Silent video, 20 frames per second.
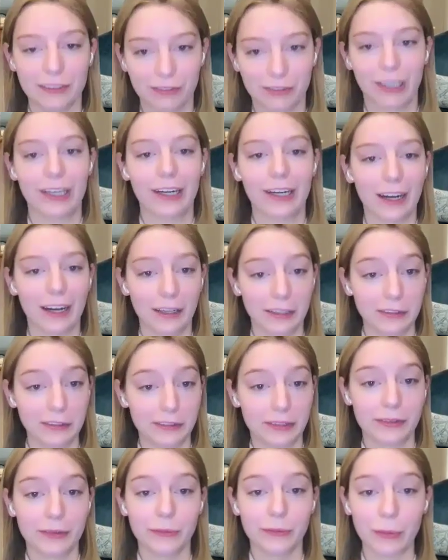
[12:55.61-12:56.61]
different kind.
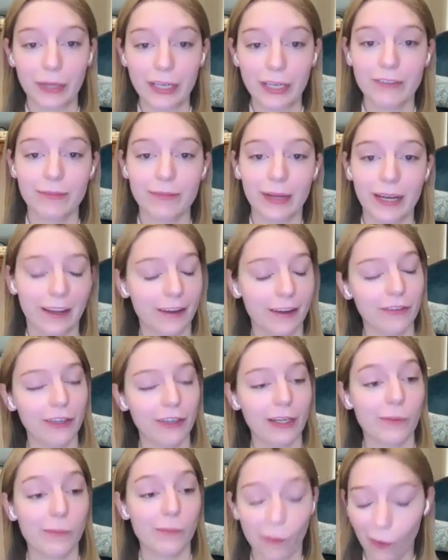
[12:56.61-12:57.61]
We have been
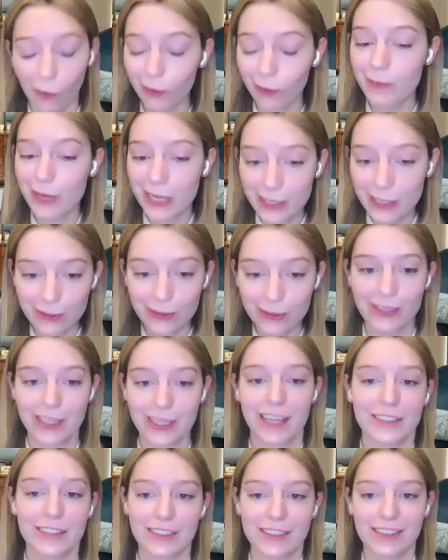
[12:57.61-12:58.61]
having more measles
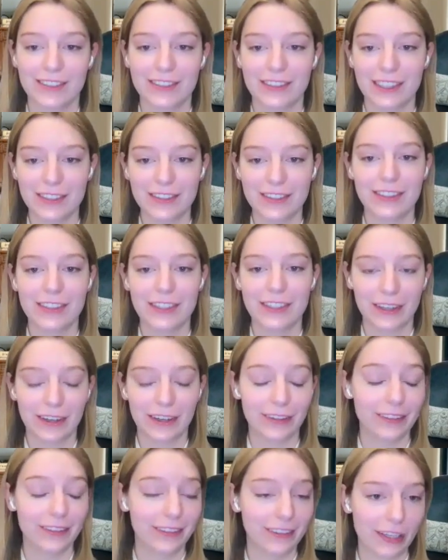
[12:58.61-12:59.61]
cases this
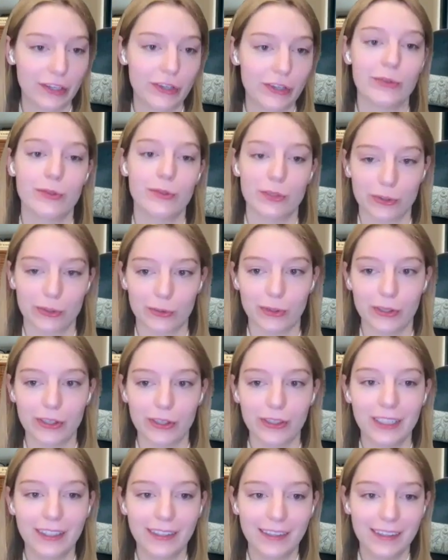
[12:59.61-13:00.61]
year than
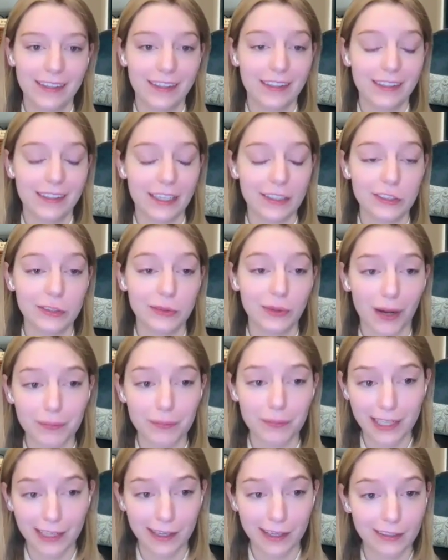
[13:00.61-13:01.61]
usual. Can you
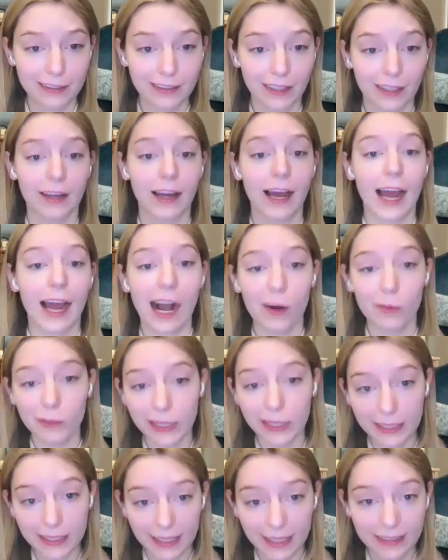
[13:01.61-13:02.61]
update us on how
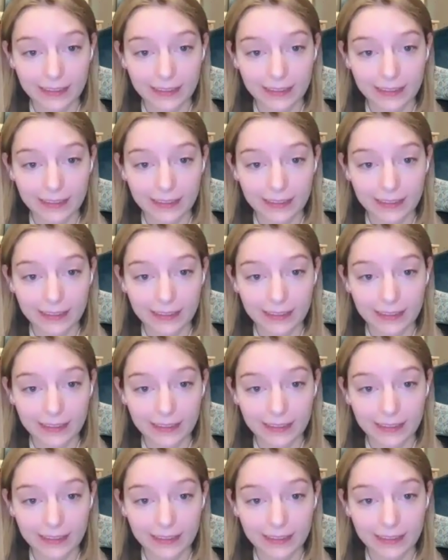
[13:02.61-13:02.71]
many